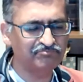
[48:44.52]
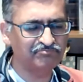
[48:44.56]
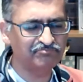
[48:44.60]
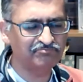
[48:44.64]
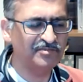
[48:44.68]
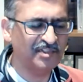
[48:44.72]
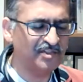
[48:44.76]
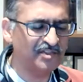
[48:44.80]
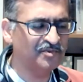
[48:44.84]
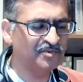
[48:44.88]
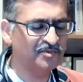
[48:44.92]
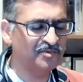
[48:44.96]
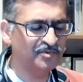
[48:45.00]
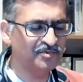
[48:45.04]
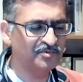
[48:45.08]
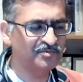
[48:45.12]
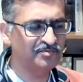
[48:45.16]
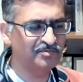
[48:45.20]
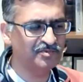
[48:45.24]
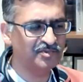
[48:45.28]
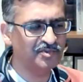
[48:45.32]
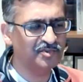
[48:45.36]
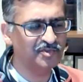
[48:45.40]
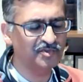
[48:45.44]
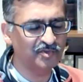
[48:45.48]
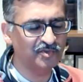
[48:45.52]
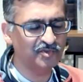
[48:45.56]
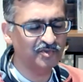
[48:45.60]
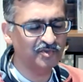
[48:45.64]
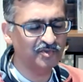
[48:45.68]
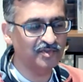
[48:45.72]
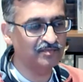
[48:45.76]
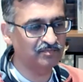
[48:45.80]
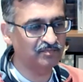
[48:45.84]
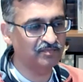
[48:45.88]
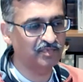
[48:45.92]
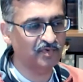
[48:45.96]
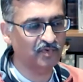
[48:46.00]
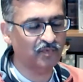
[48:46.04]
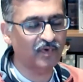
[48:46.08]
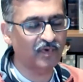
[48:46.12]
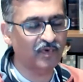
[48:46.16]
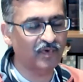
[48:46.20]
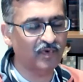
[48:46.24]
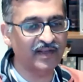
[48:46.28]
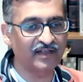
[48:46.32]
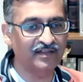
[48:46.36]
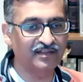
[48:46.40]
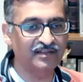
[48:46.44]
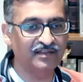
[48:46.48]
you should
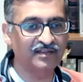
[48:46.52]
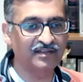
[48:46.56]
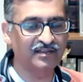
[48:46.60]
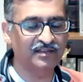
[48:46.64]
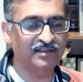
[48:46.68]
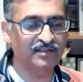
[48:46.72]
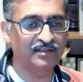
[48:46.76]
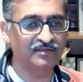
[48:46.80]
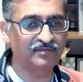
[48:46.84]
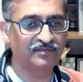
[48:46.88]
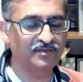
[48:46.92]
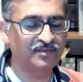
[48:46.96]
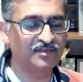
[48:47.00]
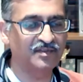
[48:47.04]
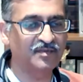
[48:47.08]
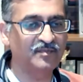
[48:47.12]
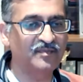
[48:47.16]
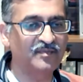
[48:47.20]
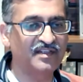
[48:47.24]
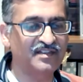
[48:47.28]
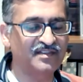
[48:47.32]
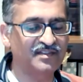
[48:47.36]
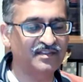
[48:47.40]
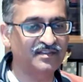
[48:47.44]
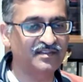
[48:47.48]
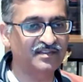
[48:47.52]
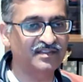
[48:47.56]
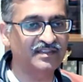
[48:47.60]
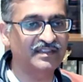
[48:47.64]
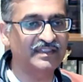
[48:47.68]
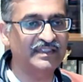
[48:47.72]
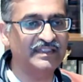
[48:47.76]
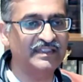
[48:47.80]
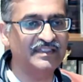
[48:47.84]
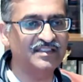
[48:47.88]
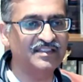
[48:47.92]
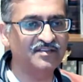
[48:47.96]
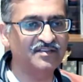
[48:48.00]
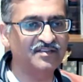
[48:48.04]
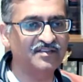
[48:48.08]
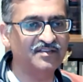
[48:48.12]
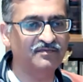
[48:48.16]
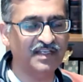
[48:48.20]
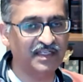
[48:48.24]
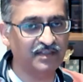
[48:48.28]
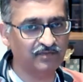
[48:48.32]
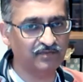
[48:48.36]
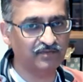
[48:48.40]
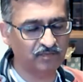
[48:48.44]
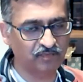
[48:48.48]
provide for the patient's needs
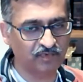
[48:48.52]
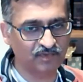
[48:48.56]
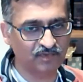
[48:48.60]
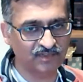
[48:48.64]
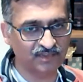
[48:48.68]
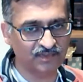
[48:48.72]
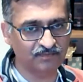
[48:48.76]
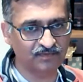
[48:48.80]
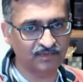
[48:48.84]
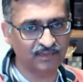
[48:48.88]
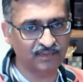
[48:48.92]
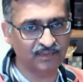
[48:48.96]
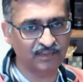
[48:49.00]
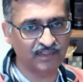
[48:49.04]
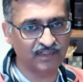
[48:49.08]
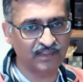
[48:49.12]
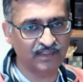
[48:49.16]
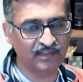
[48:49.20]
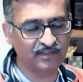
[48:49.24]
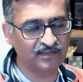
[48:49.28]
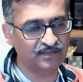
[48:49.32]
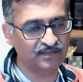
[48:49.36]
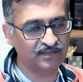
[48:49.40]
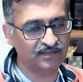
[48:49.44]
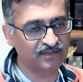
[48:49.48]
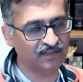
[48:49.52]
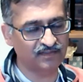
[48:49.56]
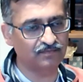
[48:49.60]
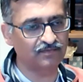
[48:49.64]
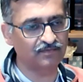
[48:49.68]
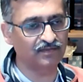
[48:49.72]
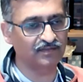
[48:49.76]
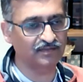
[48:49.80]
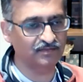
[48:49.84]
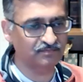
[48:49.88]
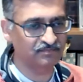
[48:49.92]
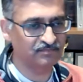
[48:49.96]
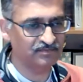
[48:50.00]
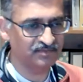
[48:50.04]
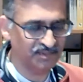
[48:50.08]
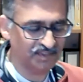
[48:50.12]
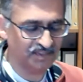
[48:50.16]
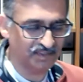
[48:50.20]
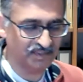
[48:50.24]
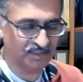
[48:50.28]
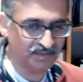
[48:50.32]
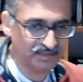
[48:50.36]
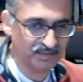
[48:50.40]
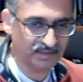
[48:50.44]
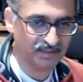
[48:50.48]
wherever possible in sensible
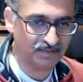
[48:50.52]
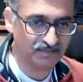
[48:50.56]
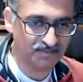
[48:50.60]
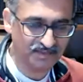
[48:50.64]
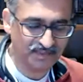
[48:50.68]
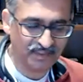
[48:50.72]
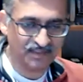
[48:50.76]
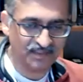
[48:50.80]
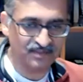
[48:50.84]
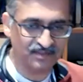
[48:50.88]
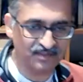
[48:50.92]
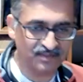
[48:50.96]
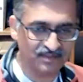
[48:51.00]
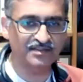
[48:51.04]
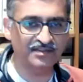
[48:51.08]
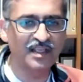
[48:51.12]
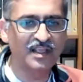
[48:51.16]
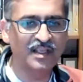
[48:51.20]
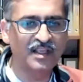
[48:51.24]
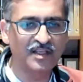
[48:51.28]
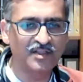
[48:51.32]
circumstances.